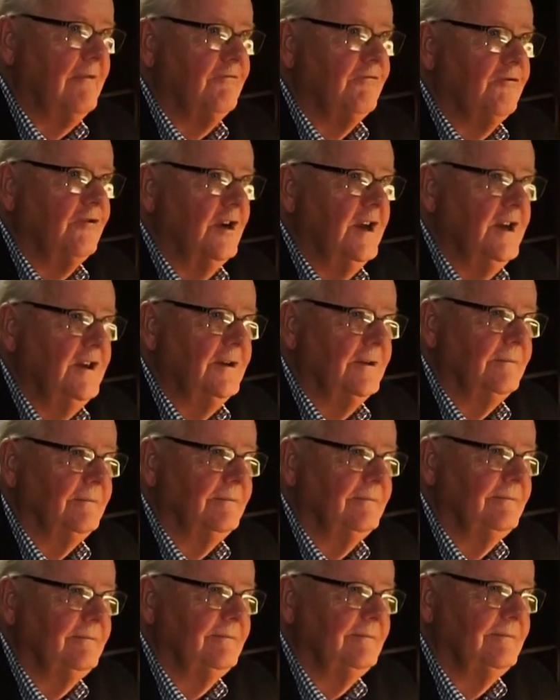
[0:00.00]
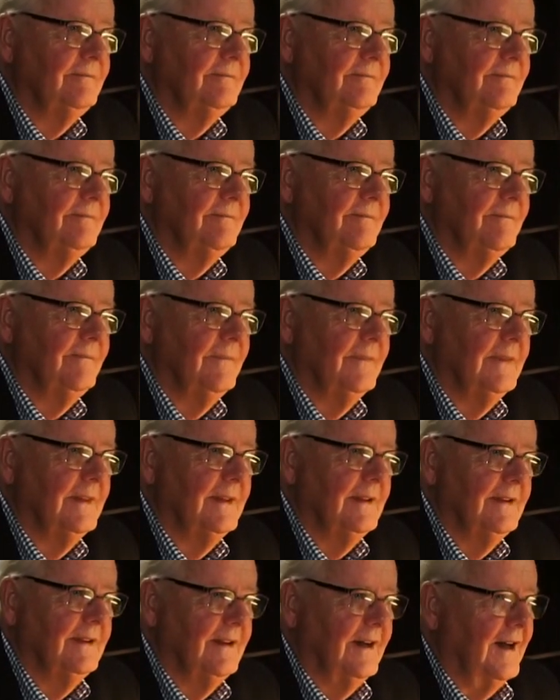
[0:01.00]
freedom?
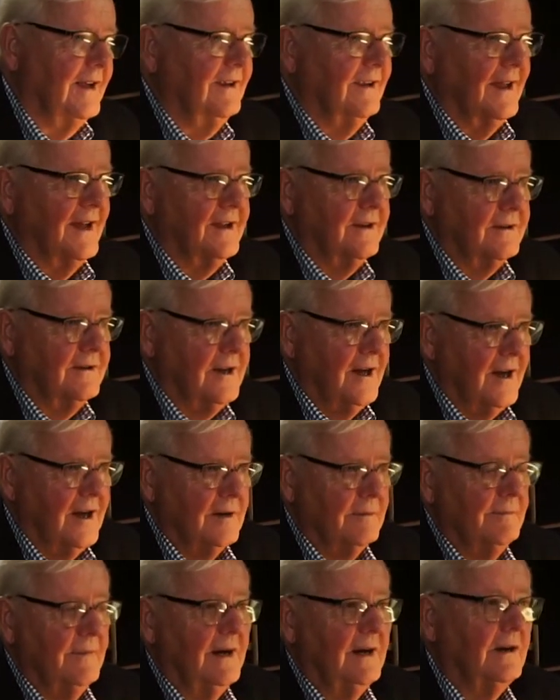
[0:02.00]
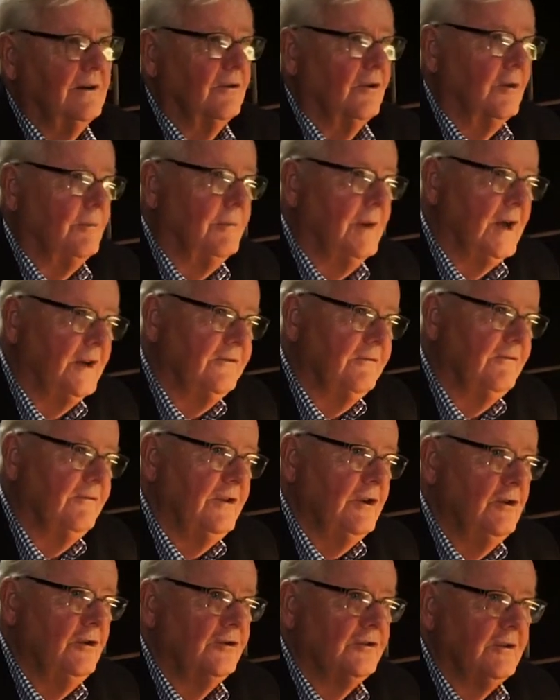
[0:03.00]
Unlike karma or modern
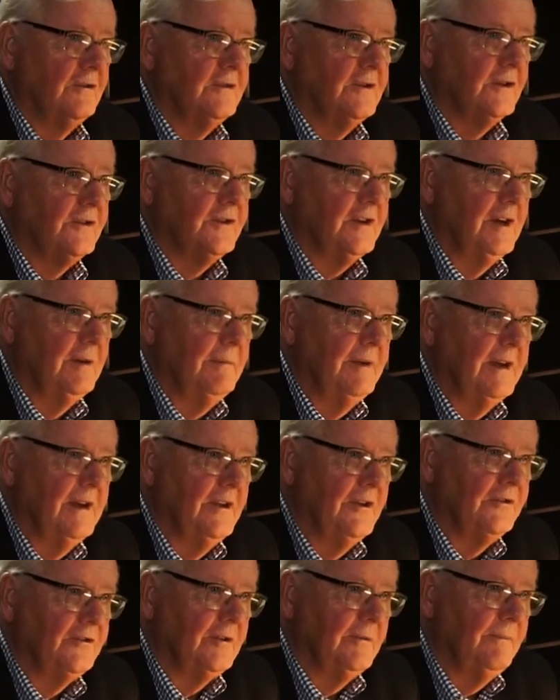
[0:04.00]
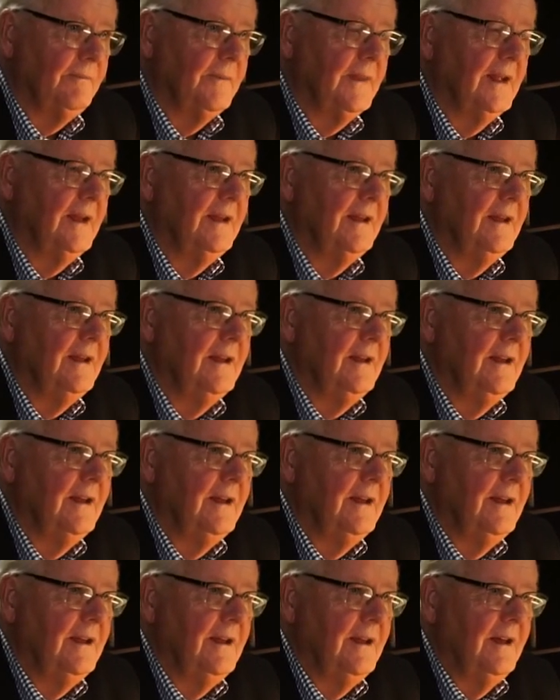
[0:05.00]
views of determinism,
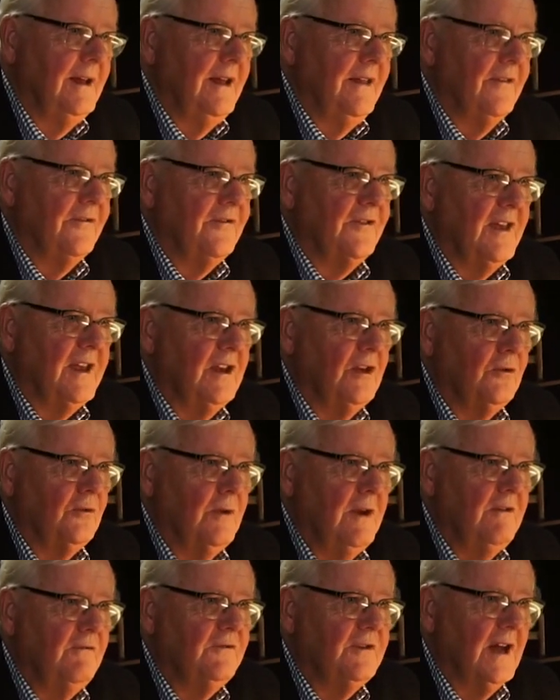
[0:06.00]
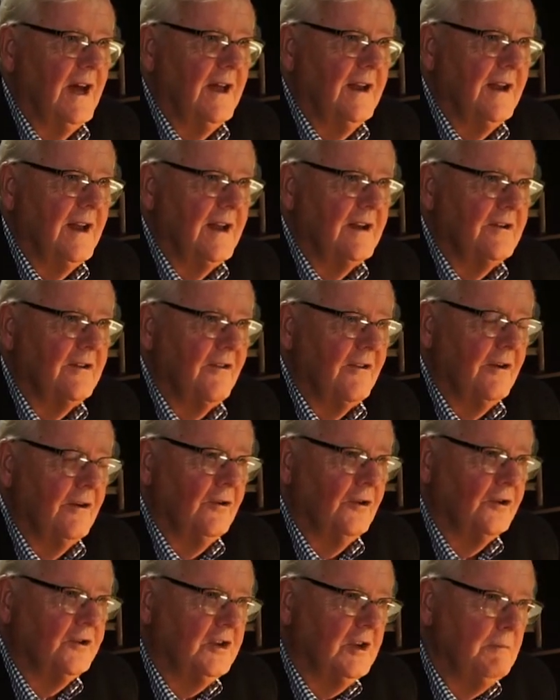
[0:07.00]
things we've done under the
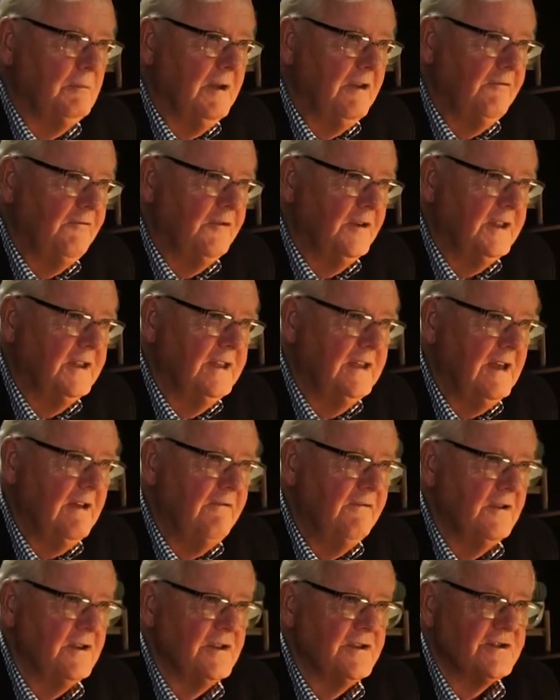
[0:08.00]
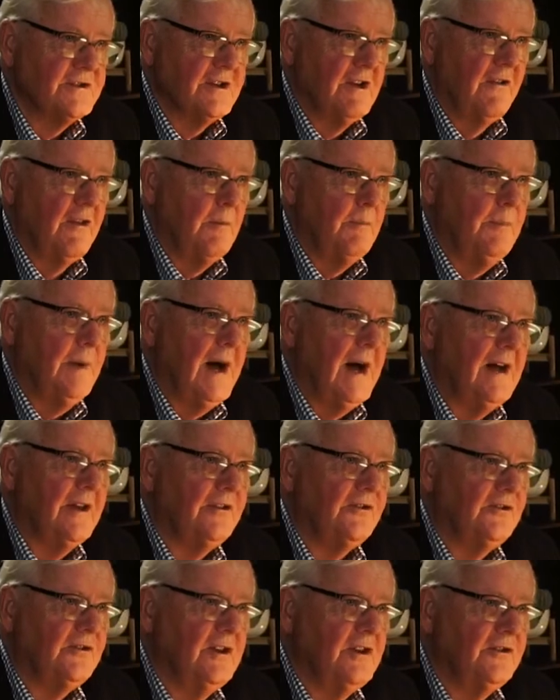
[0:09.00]
Lord can be forgiven, so the
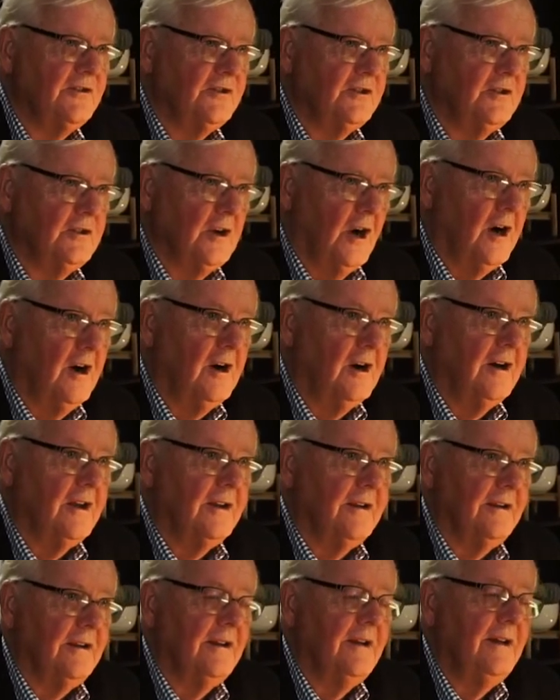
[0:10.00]
past is gone.